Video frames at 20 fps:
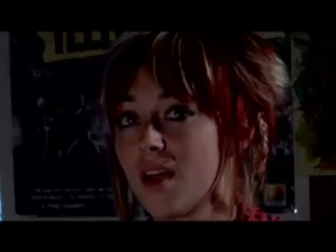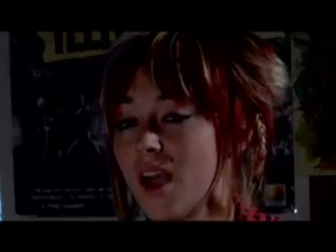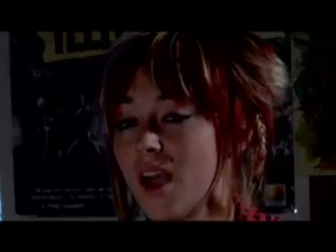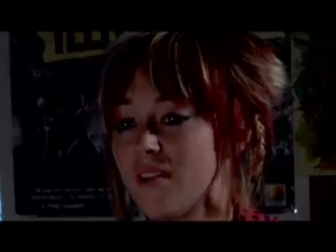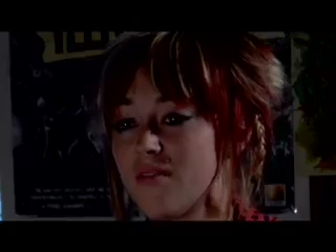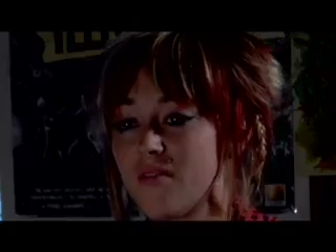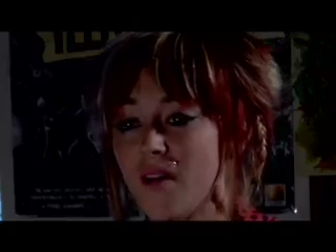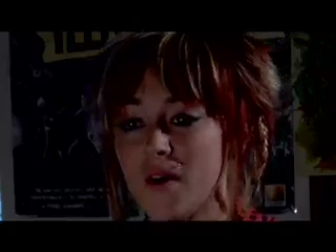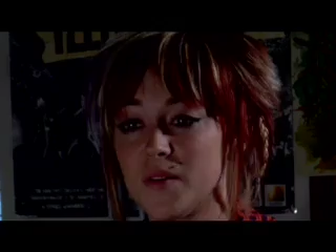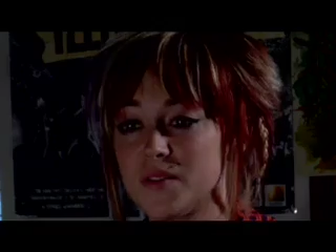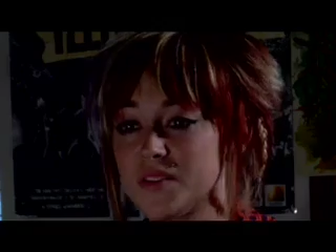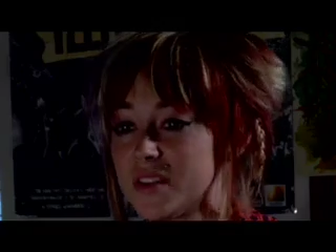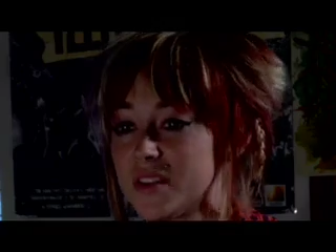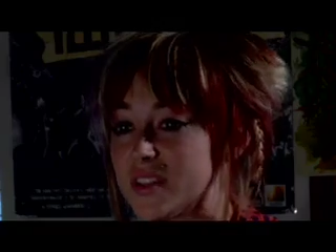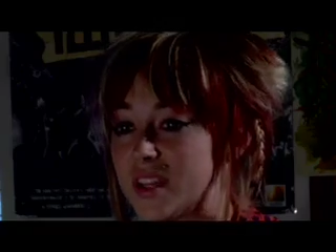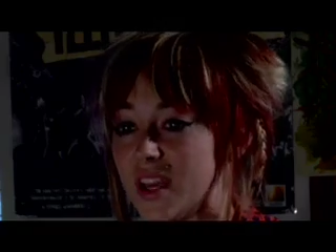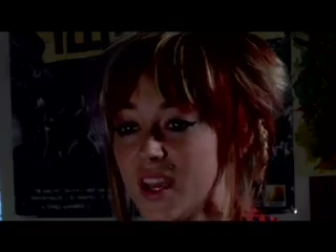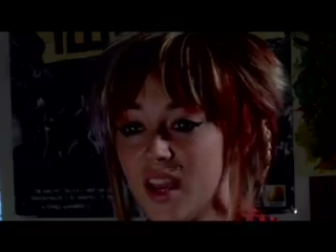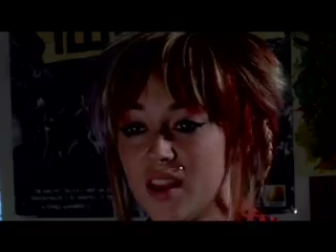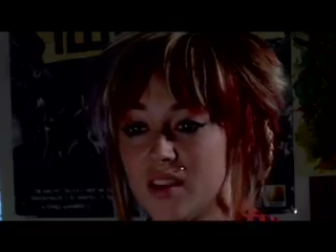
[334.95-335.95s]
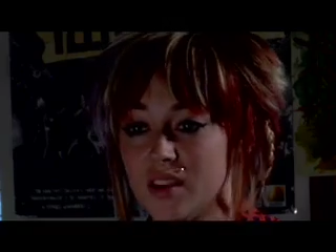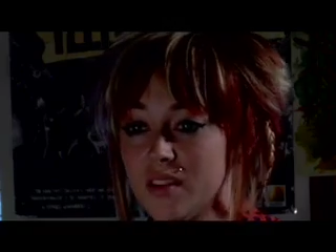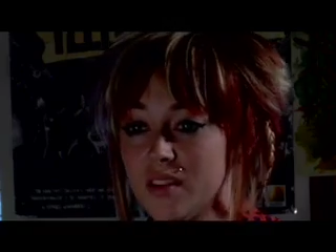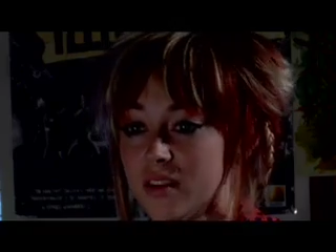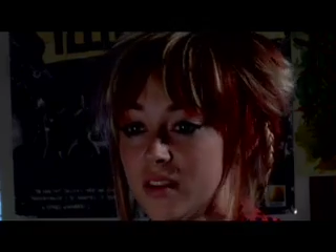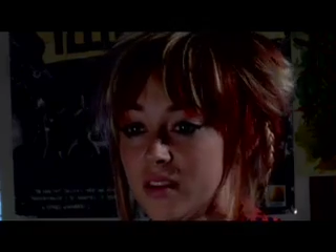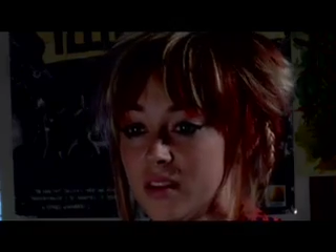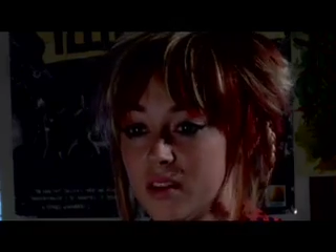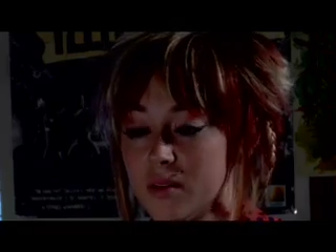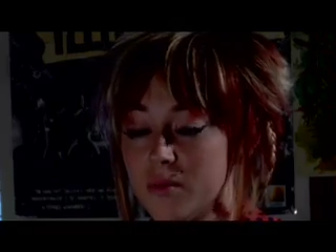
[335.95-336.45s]
If I was to say
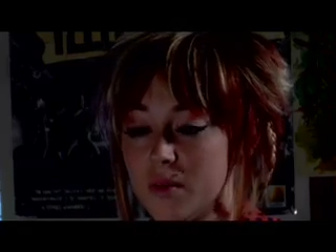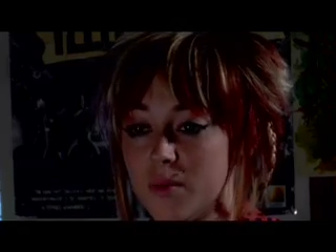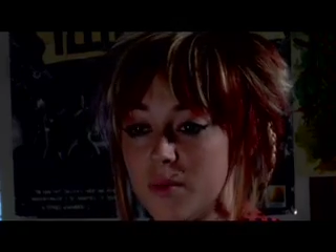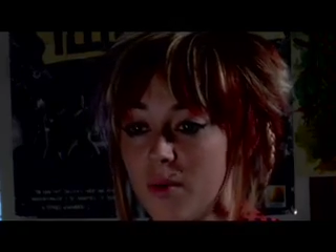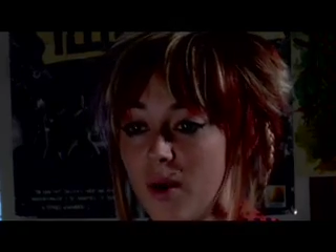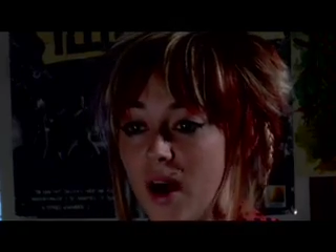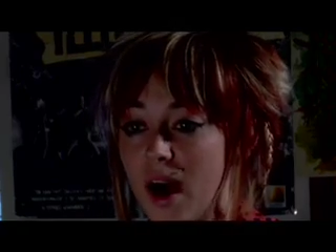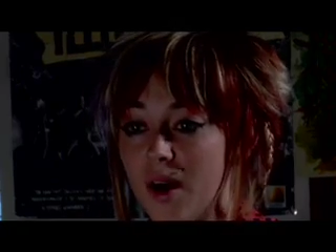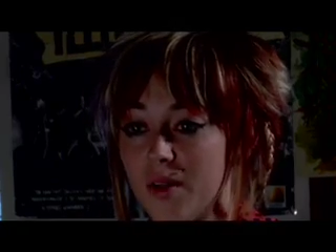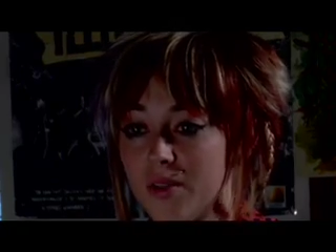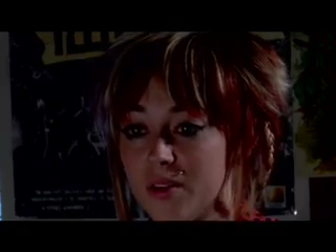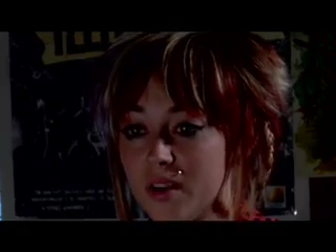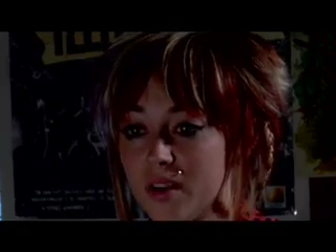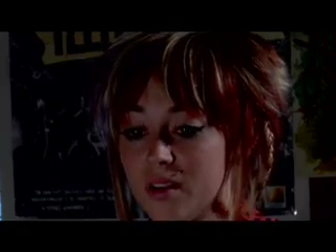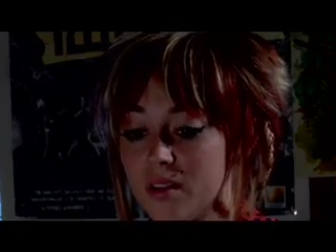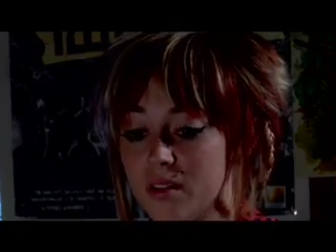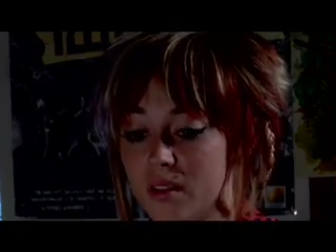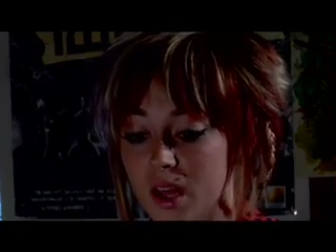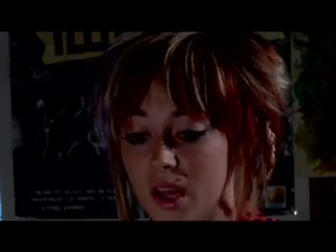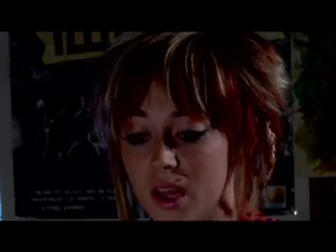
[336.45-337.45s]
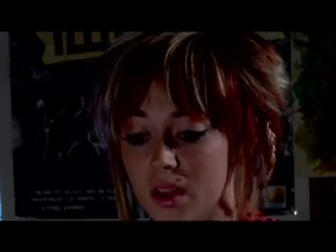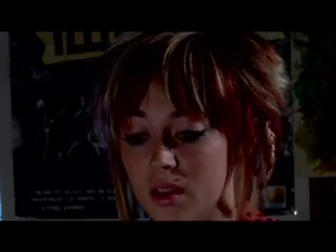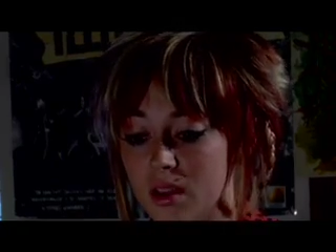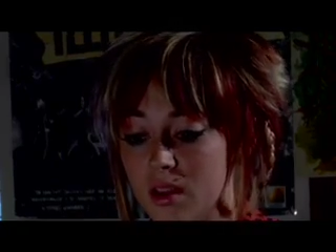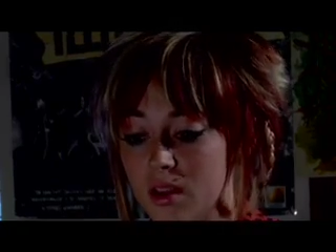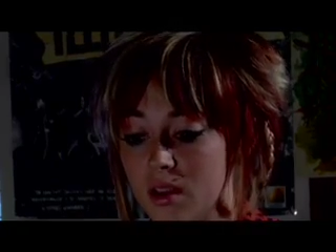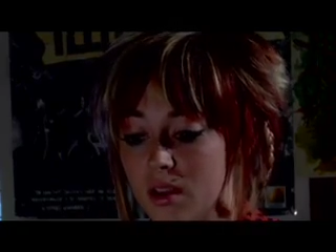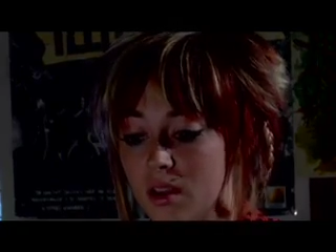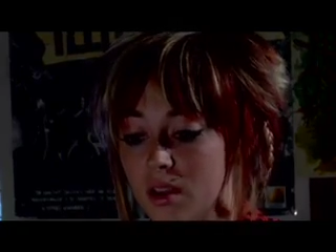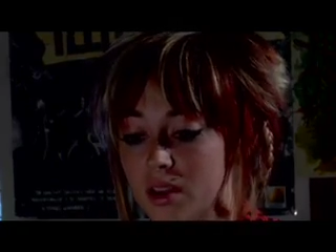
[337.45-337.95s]
anything to the people out there that,
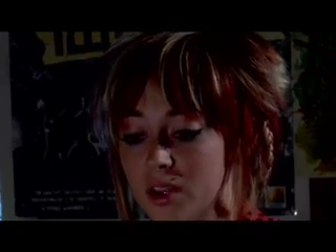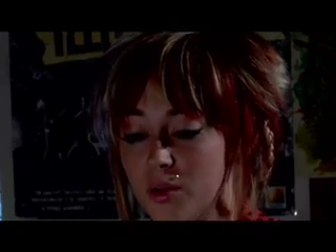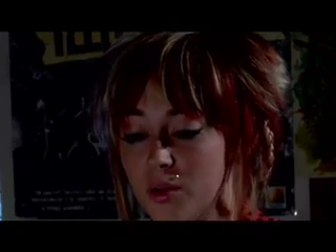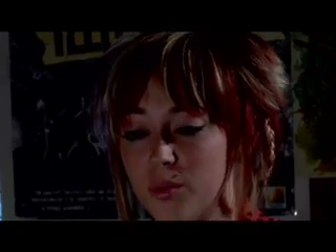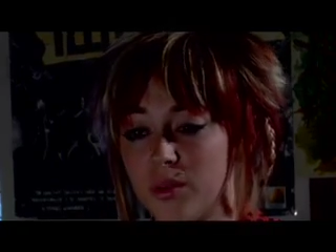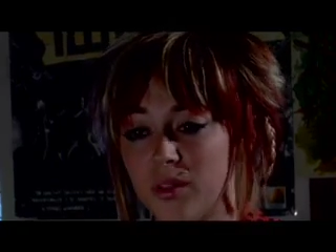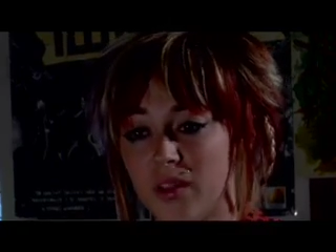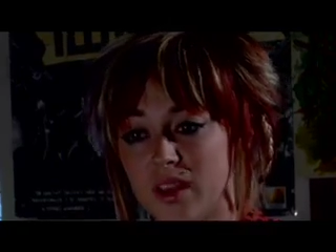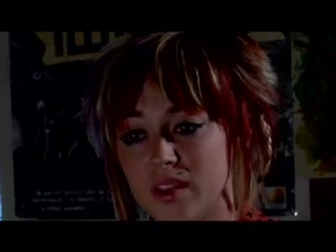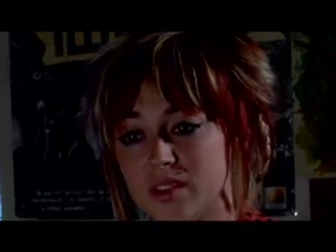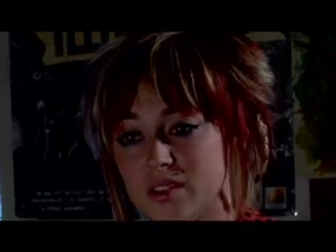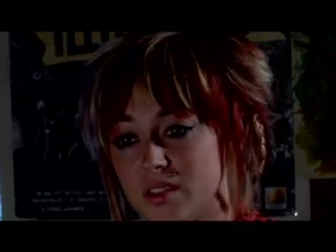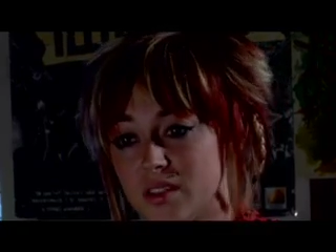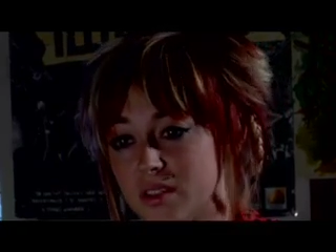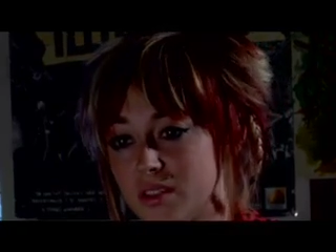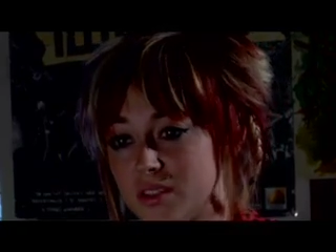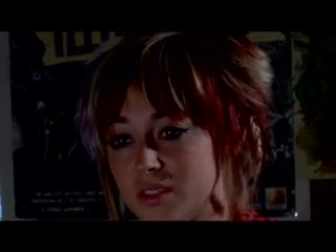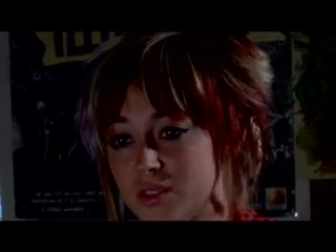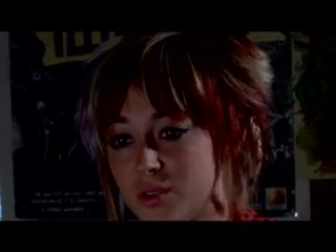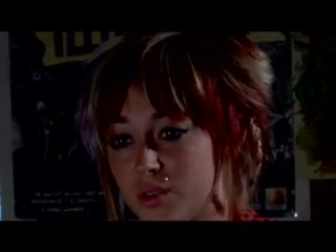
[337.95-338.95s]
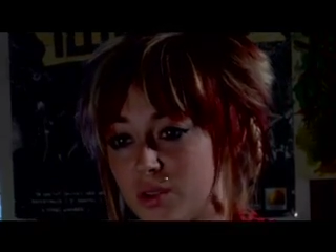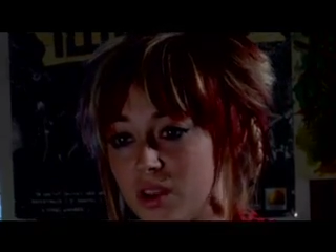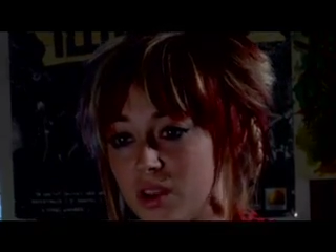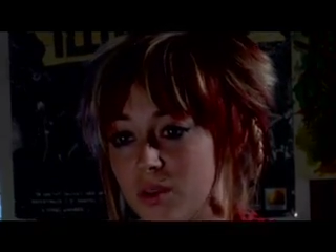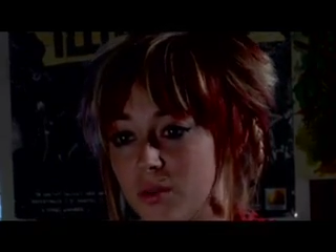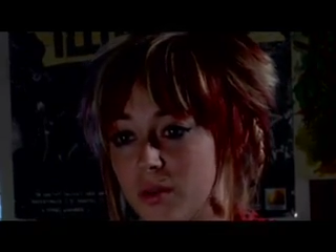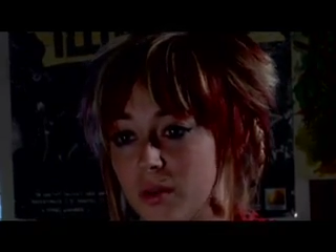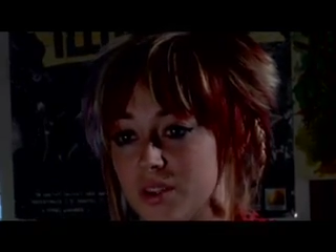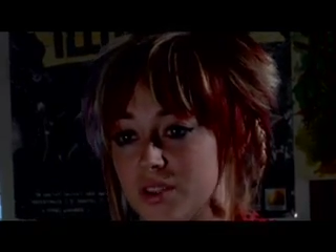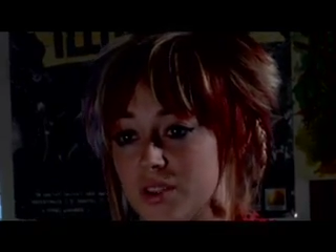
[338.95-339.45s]
you know, relate to this
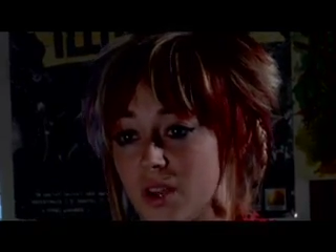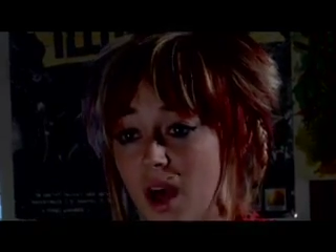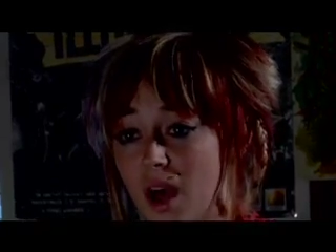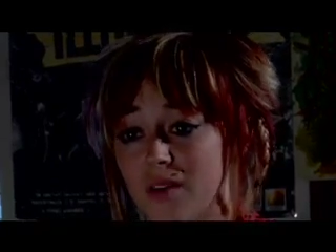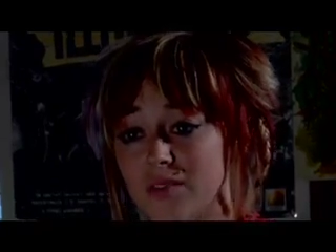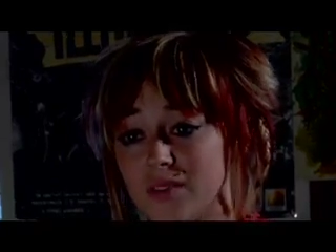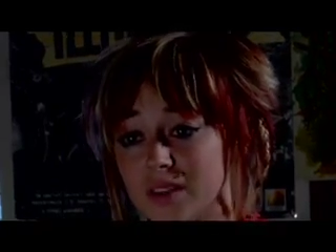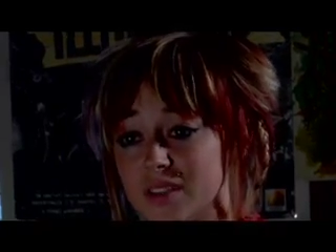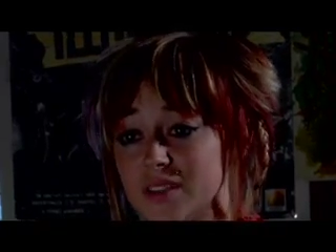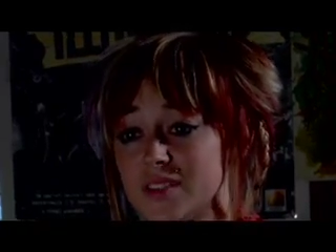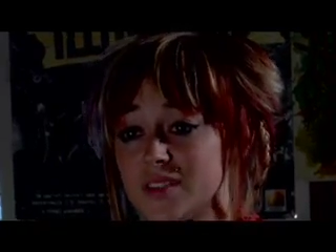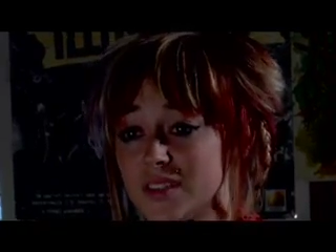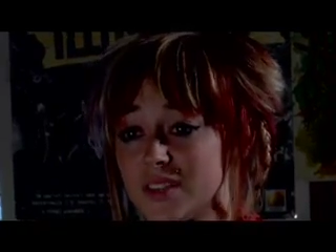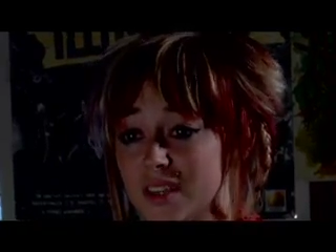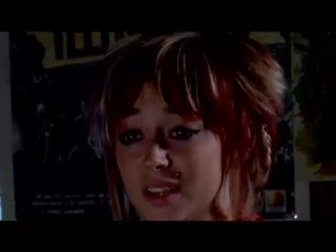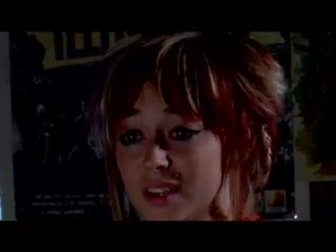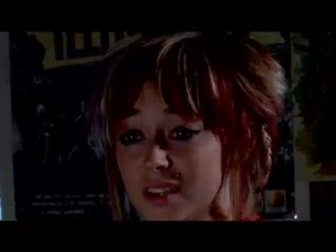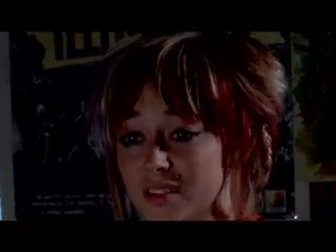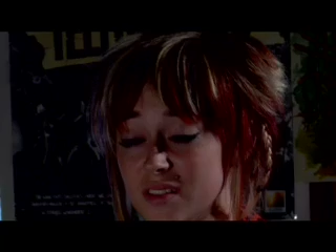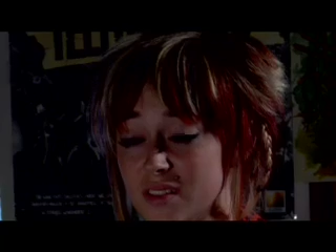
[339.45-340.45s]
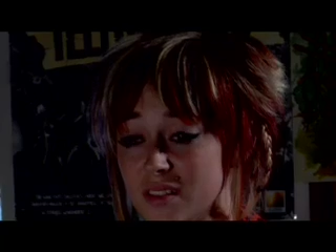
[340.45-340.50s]
story, which obviously